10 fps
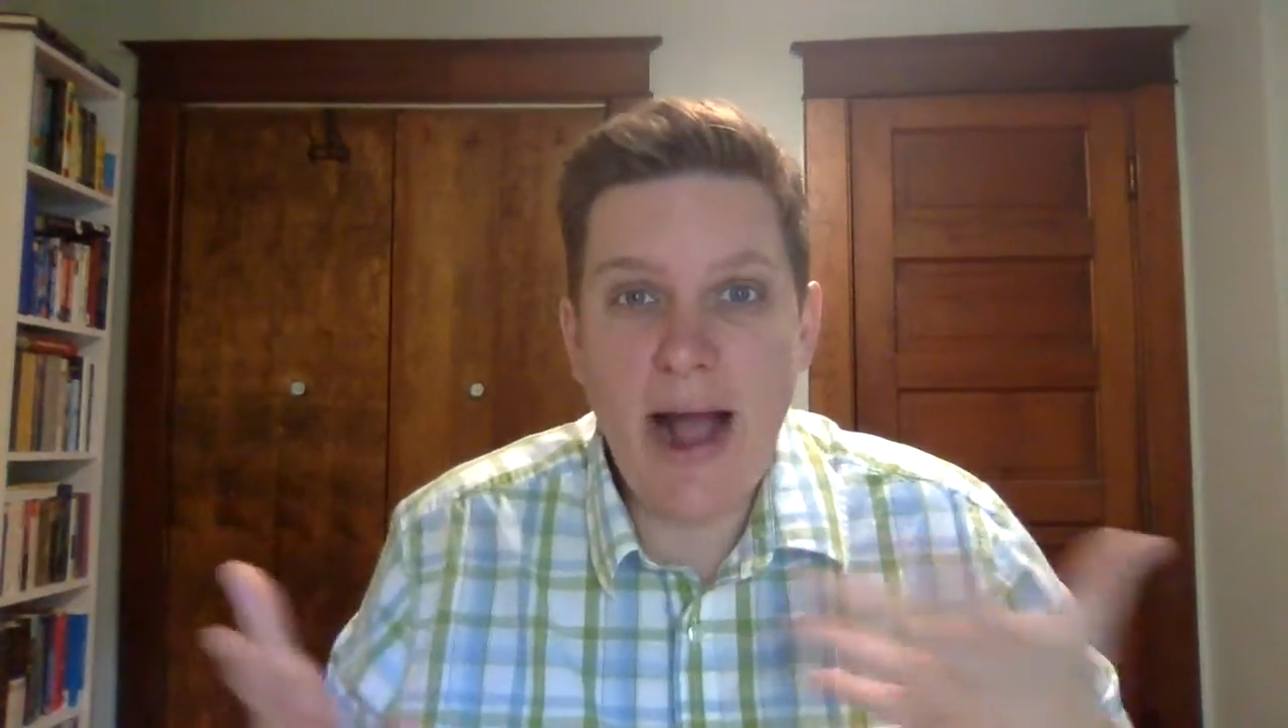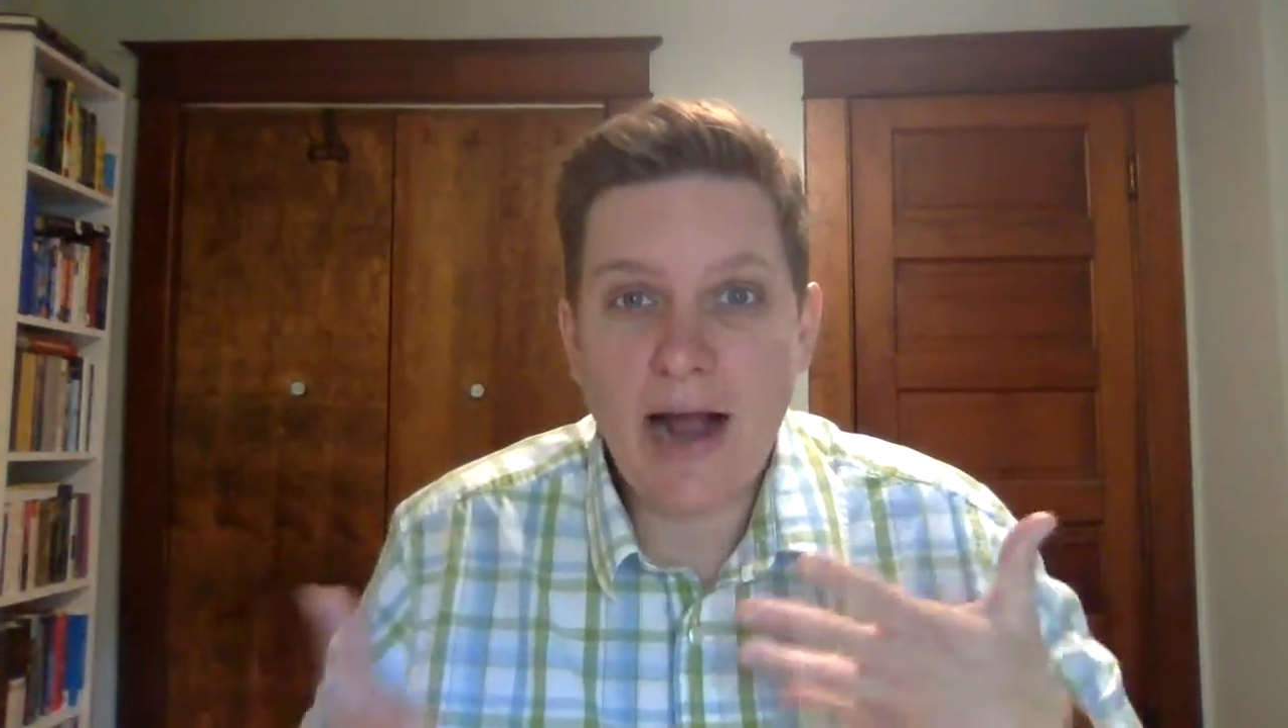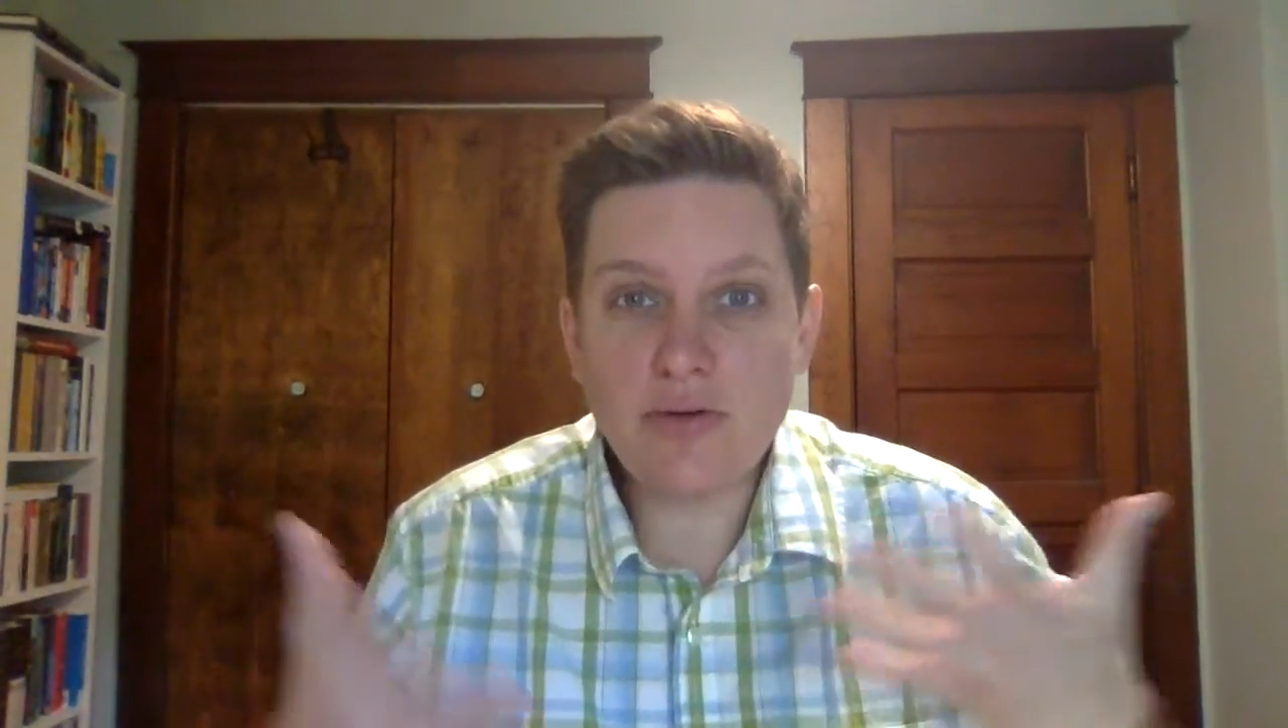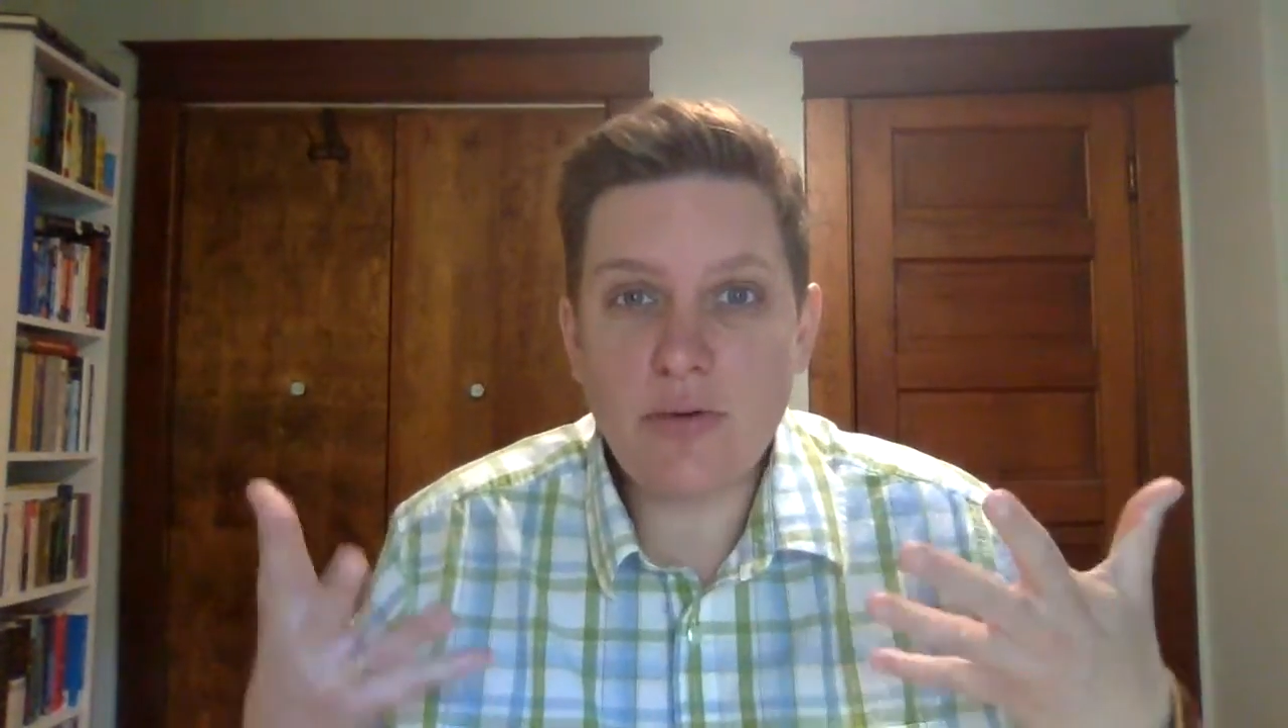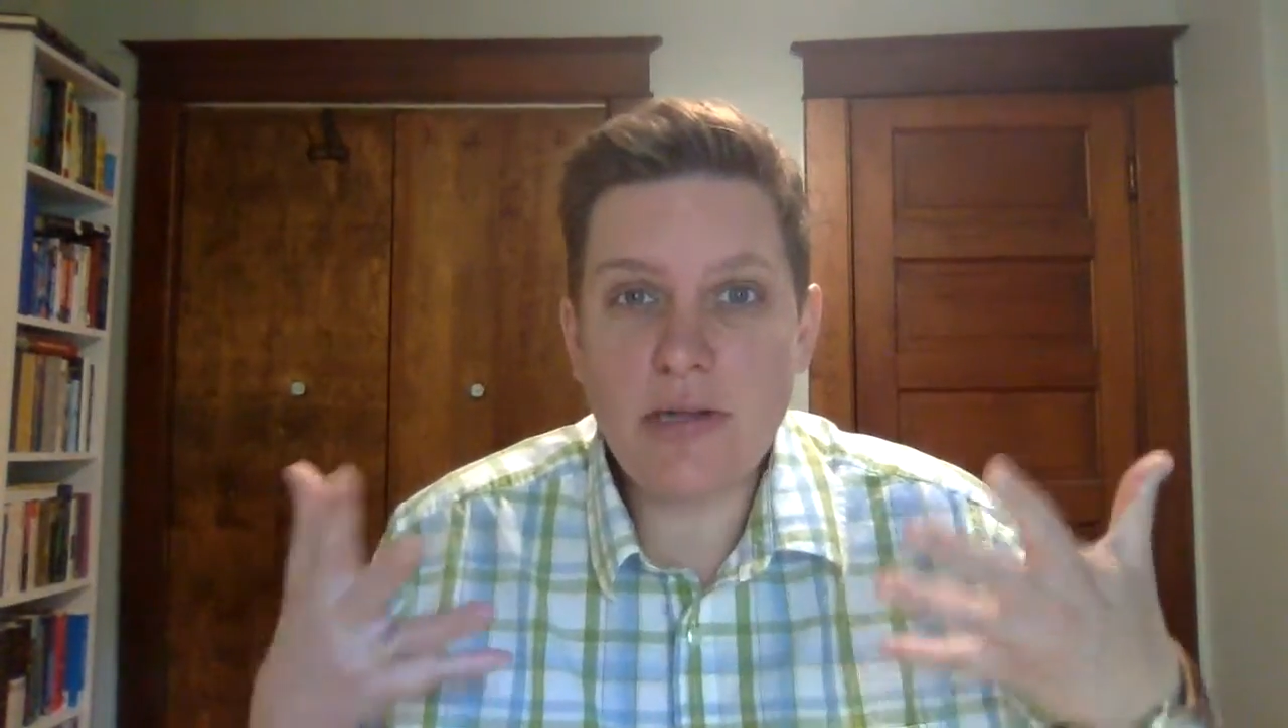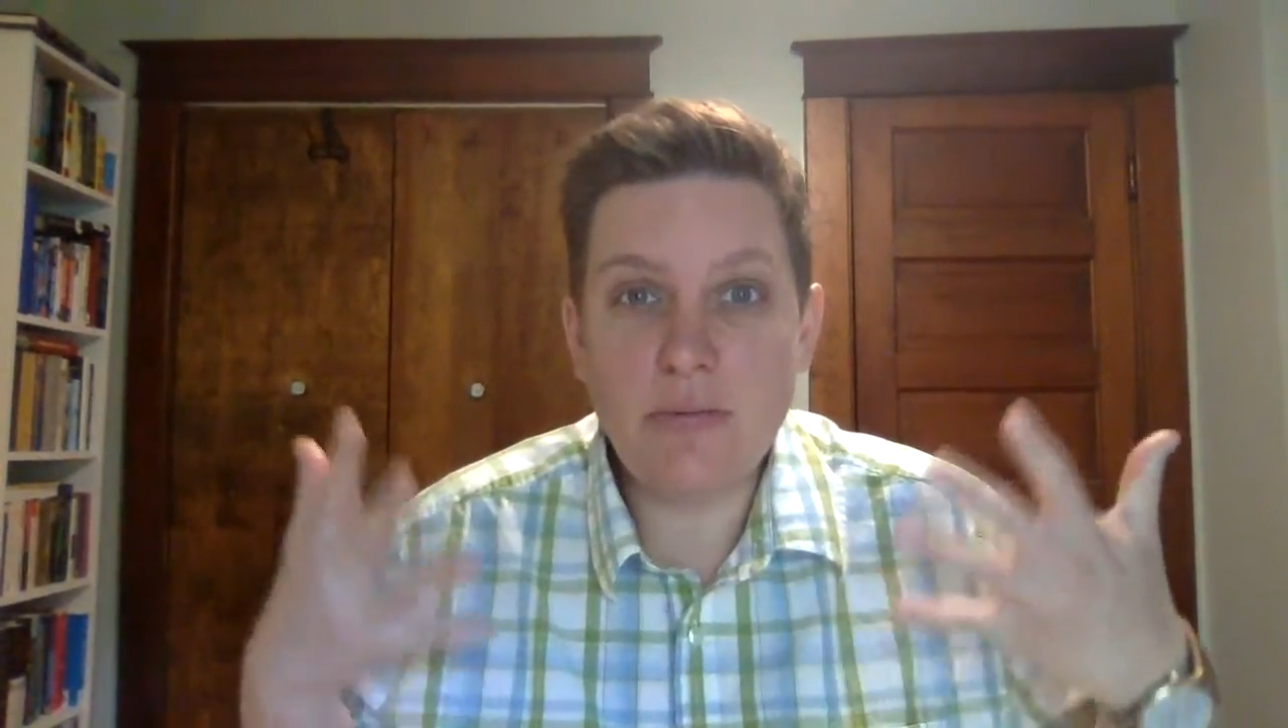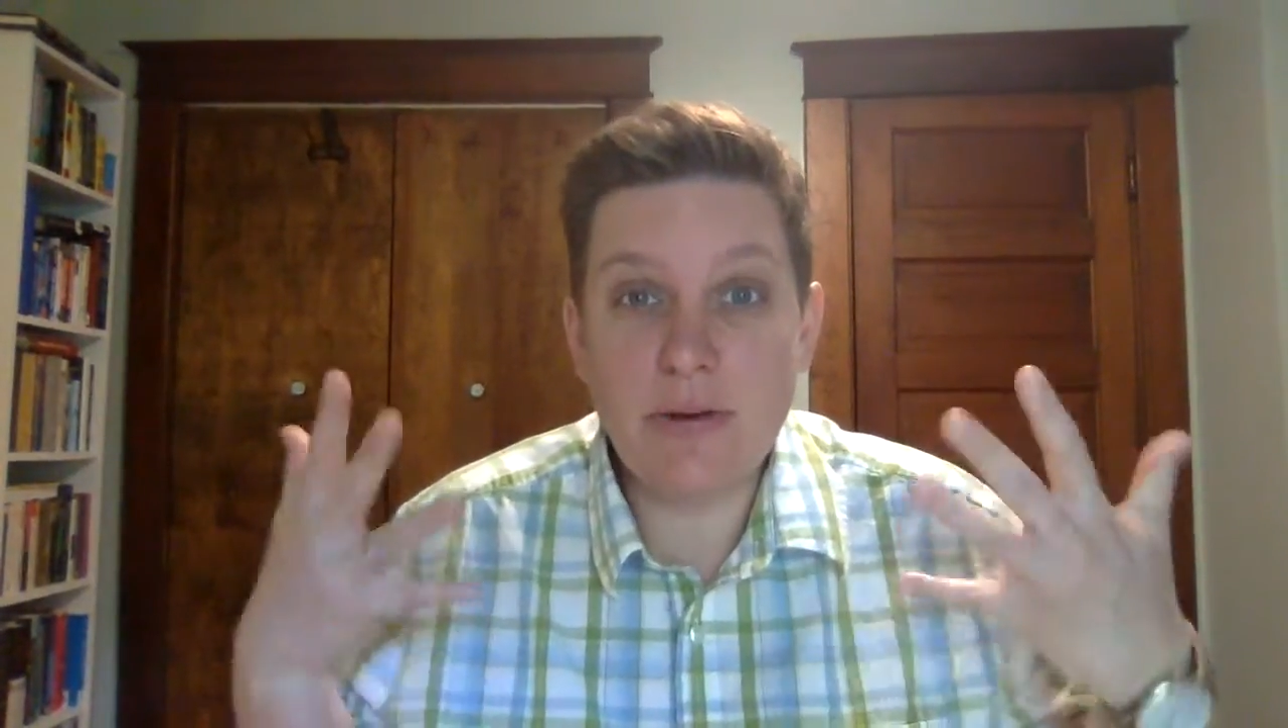actually